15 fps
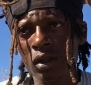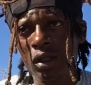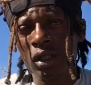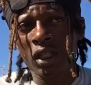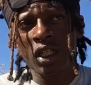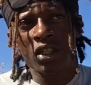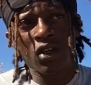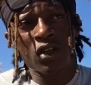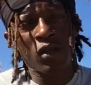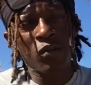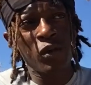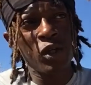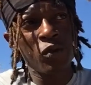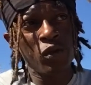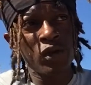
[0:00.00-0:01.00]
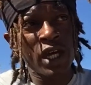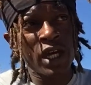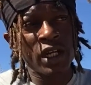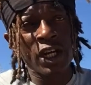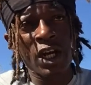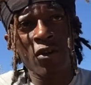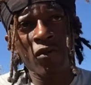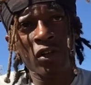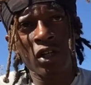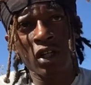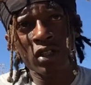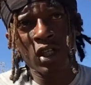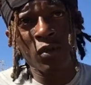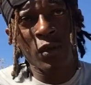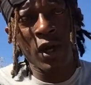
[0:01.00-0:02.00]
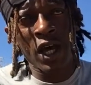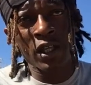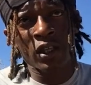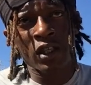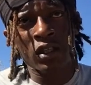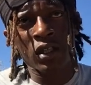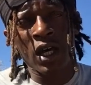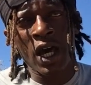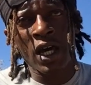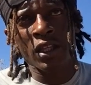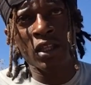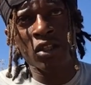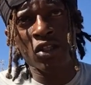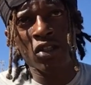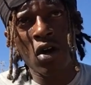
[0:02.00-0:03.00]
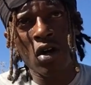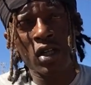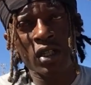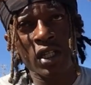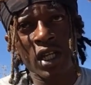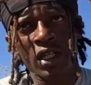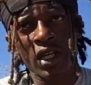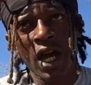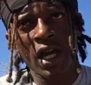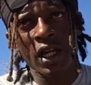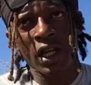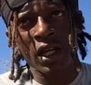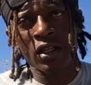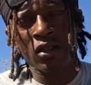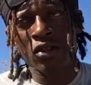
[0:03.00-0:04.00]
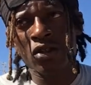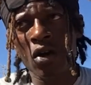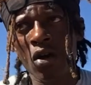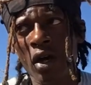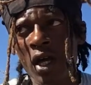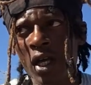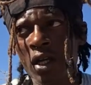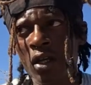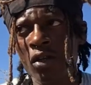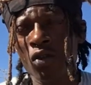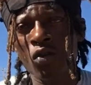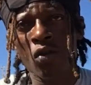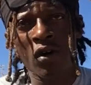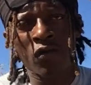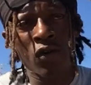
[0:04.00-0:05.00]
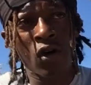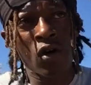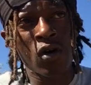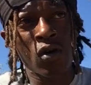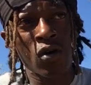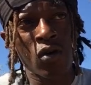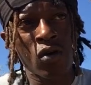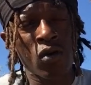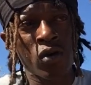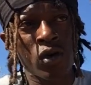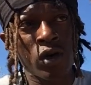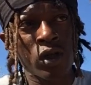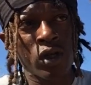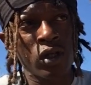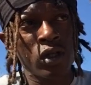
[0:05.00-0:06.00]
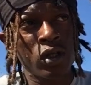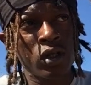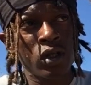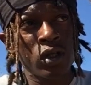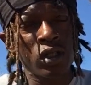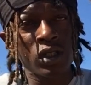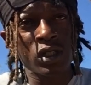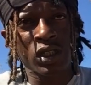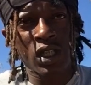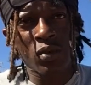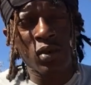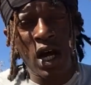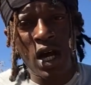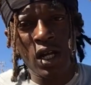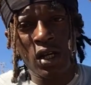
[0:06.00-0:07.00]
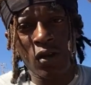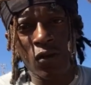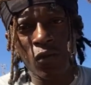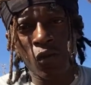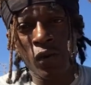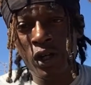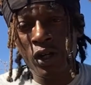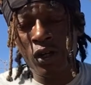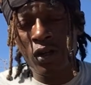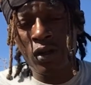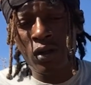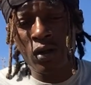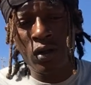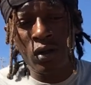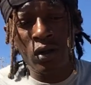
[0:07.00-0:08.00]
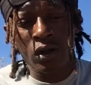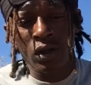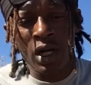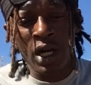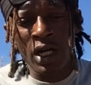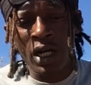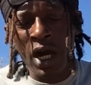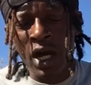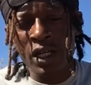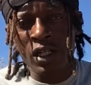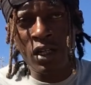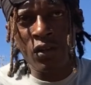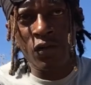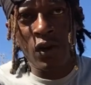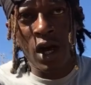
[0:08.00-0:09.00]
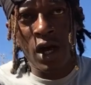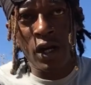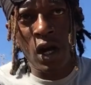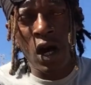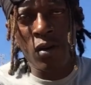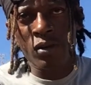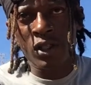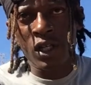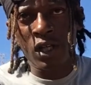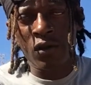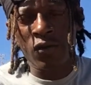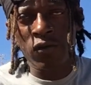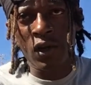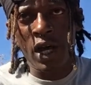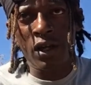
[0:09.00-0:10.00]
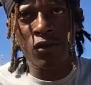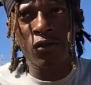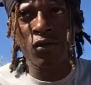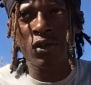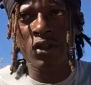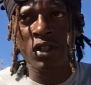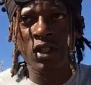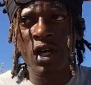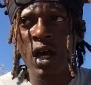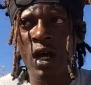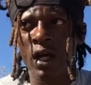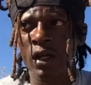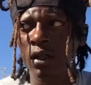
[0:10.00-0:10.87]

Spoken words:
These are the people that never looked up at the stars at night and saw a UFO or some kind of weird unidentified object flying through the sky.